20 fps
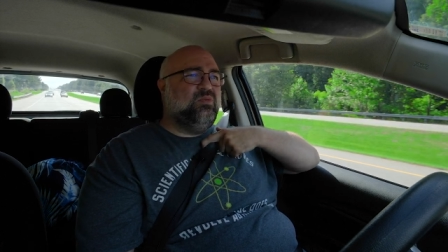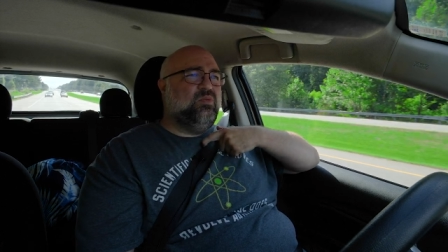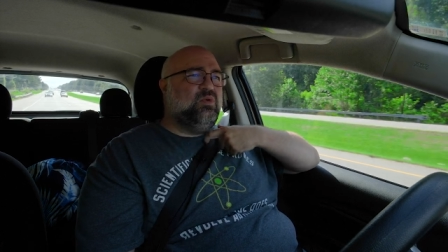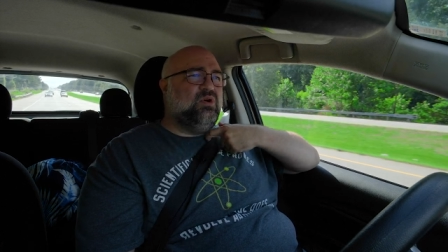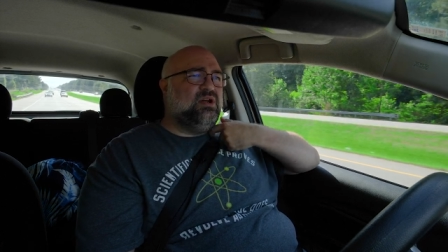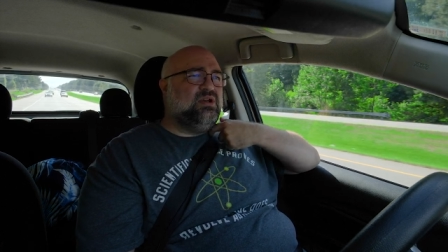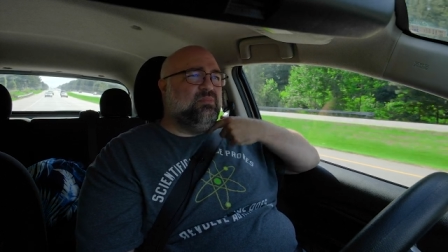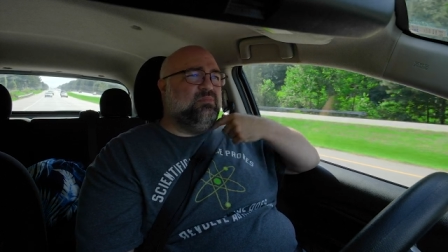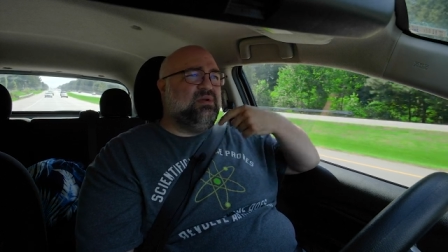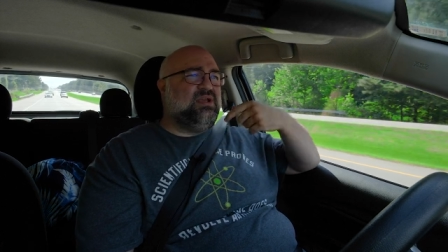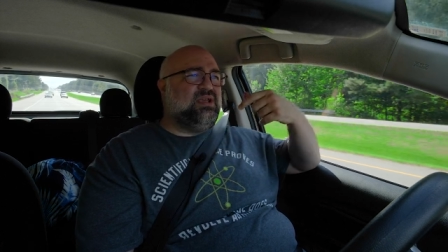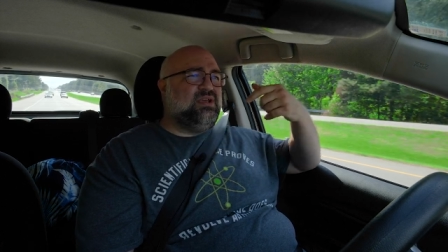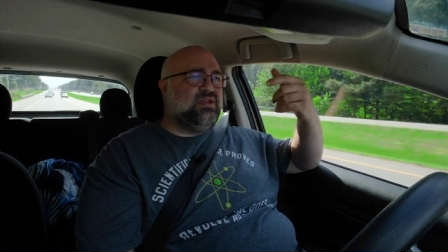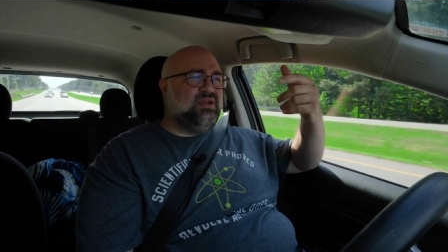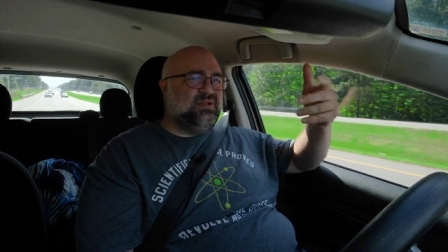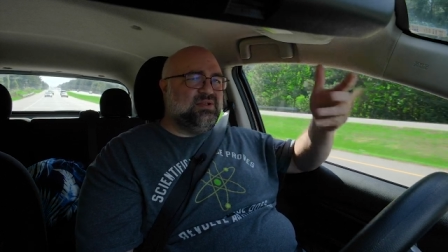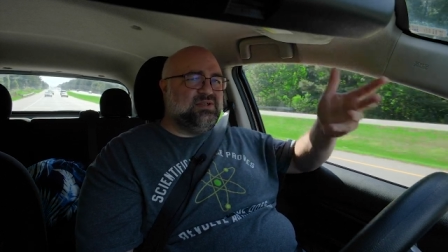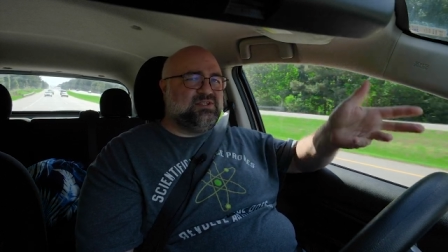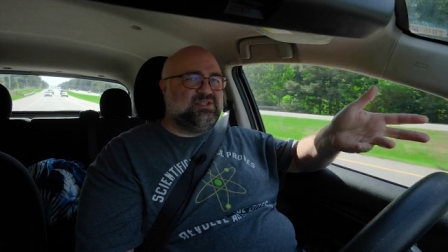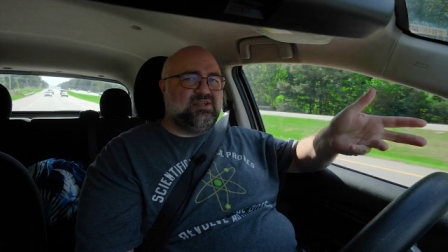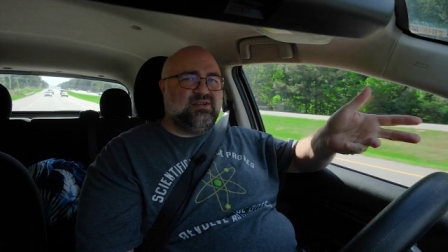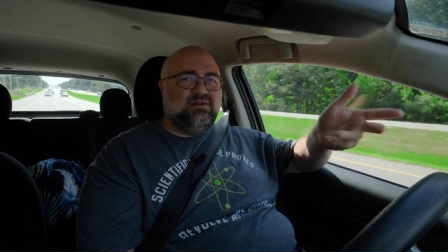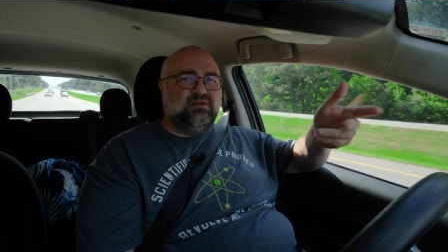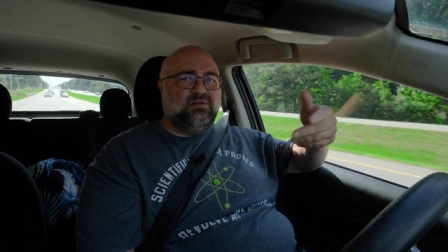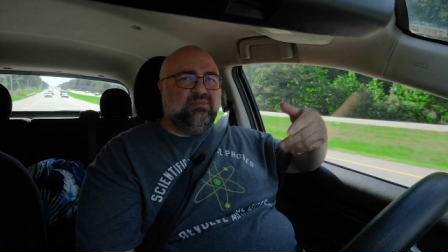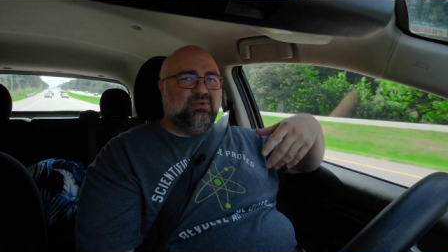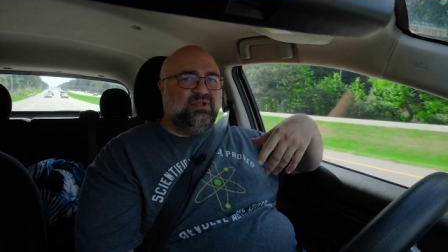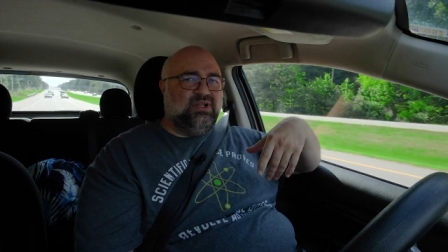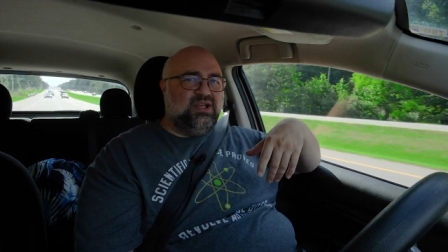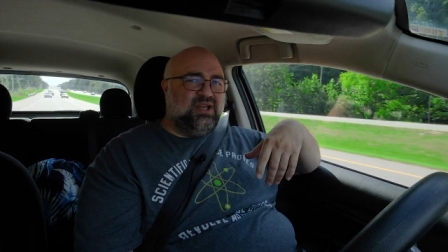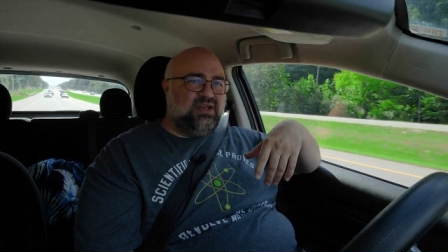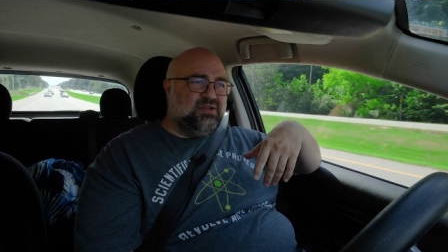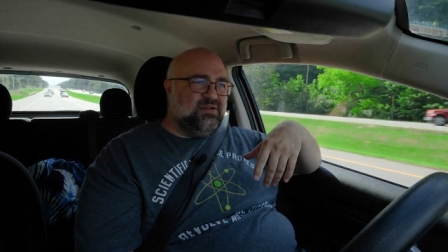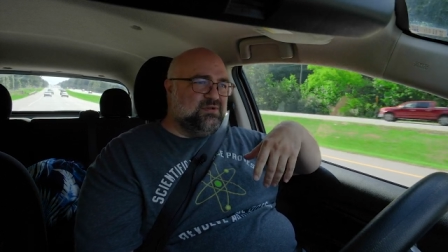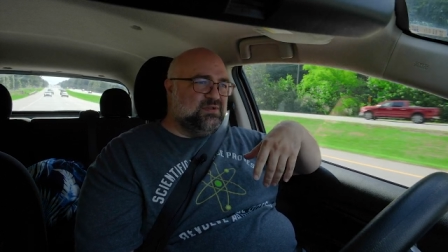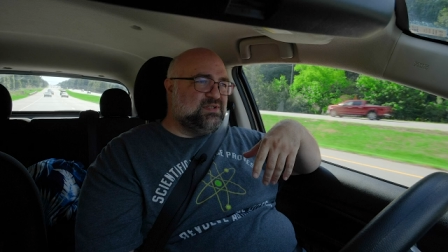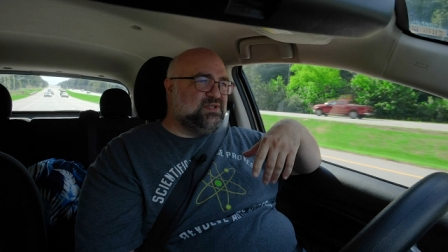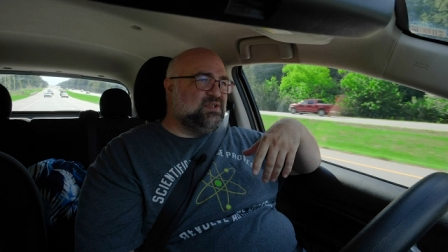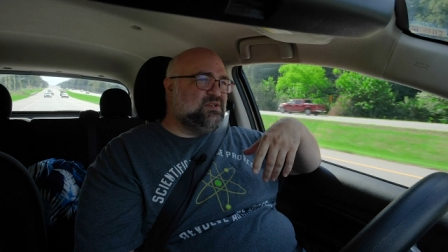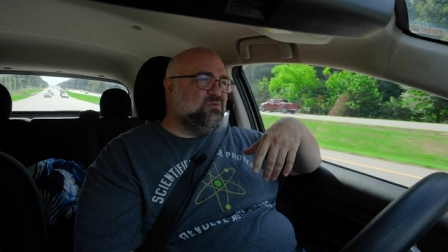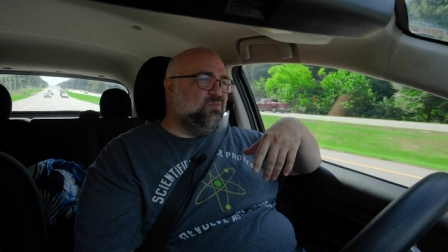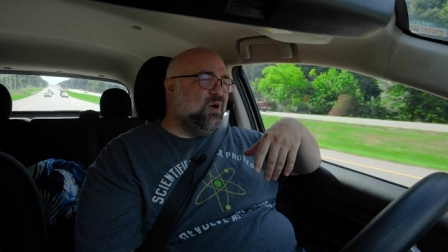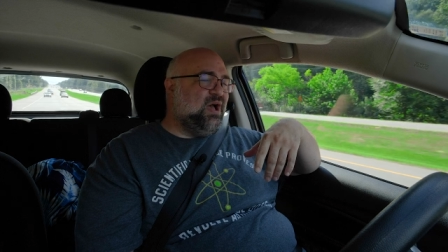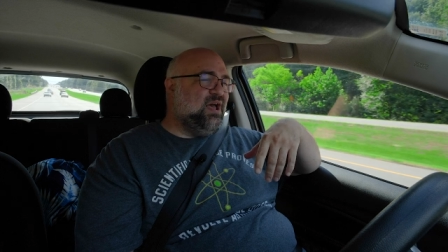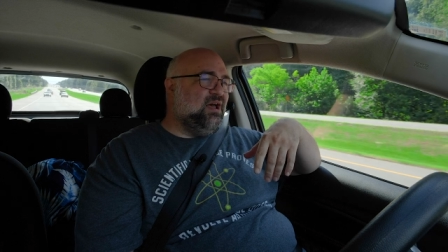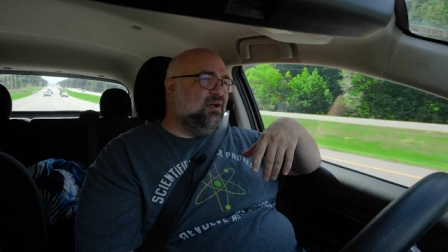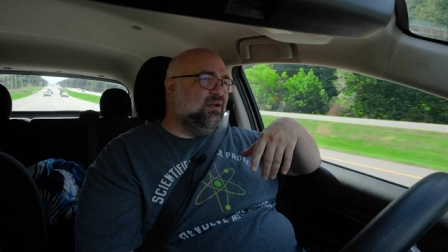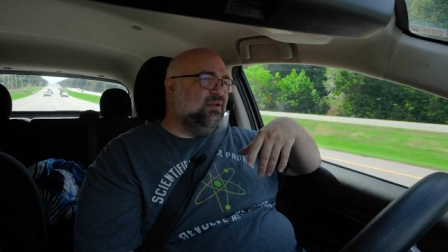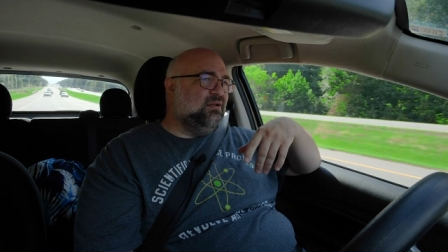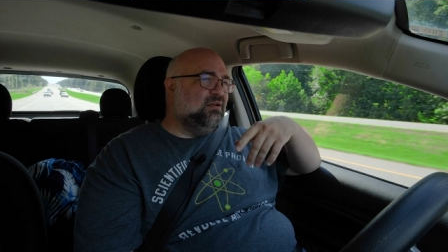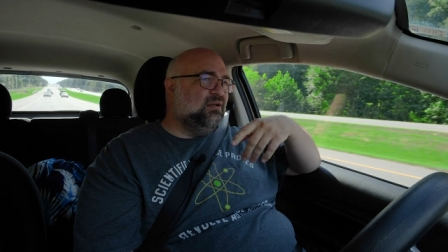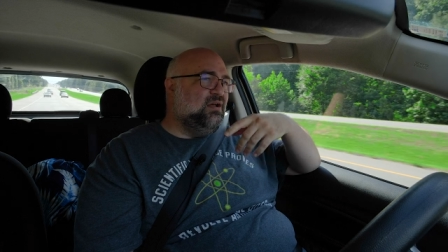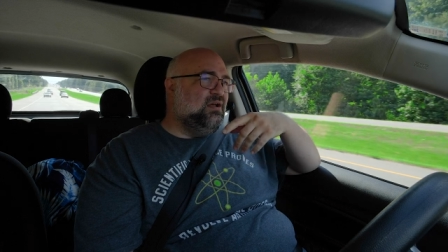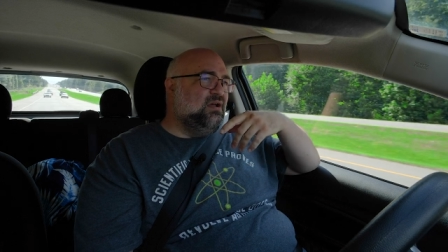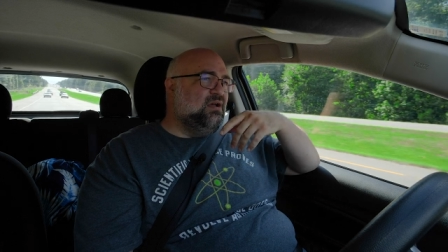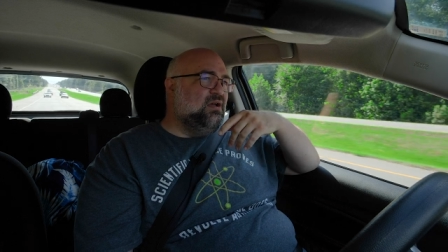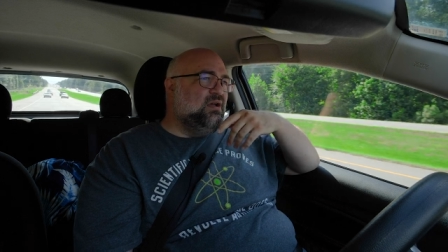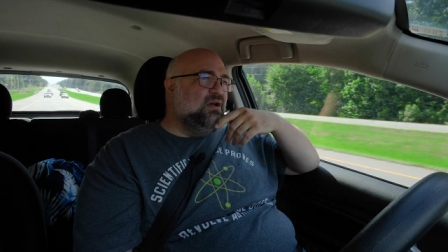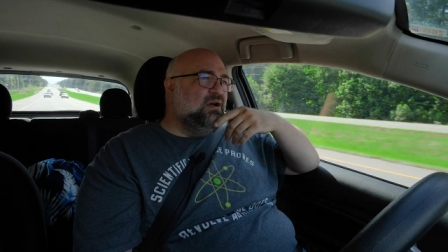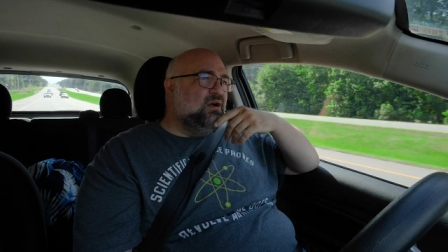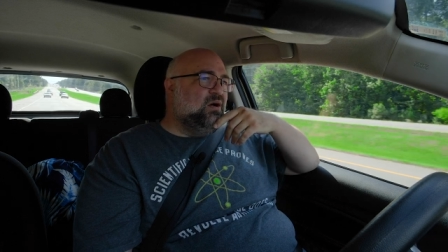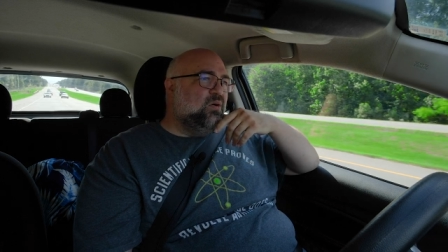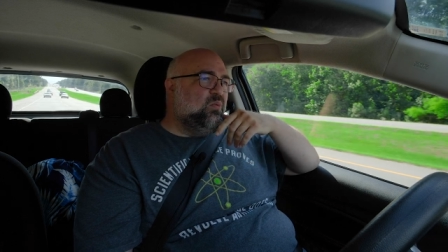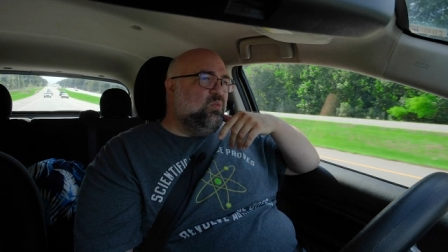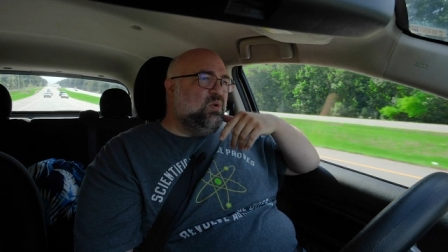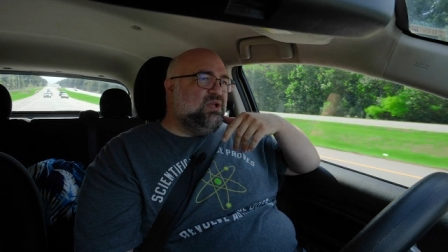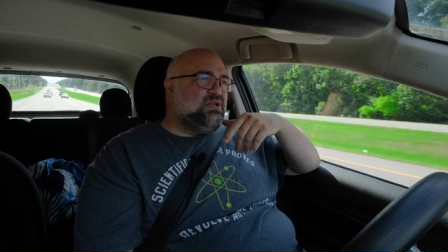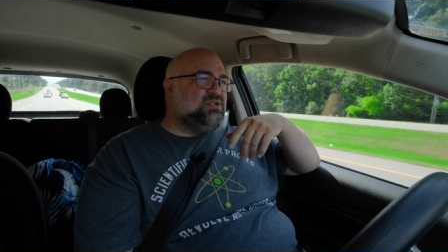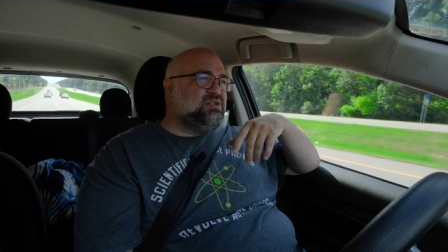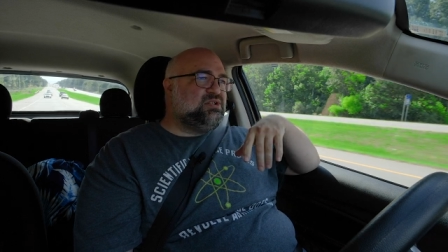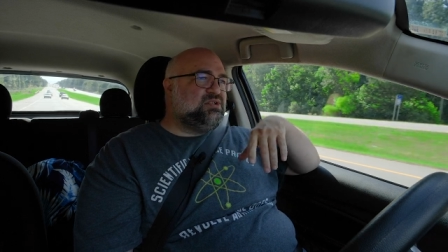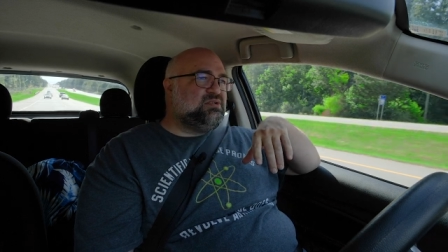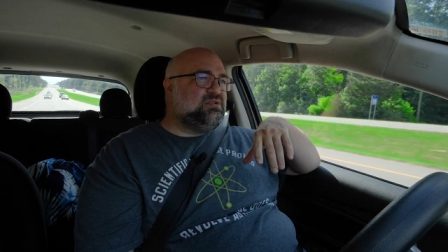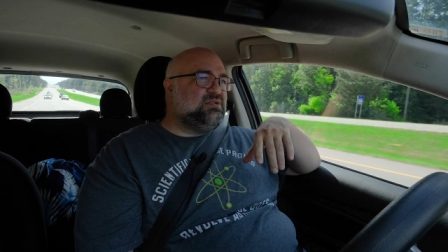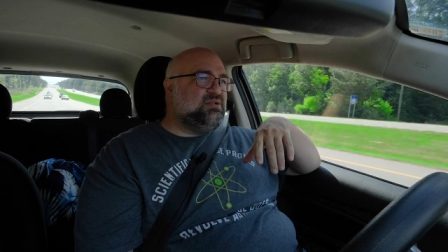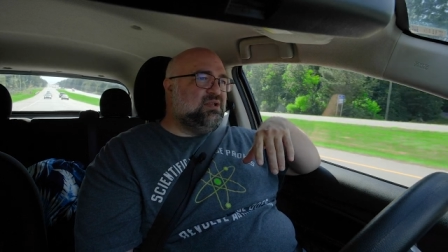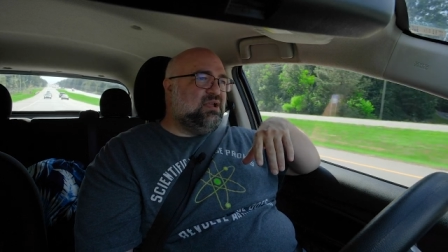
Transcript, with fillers: would be considered millennials as well, which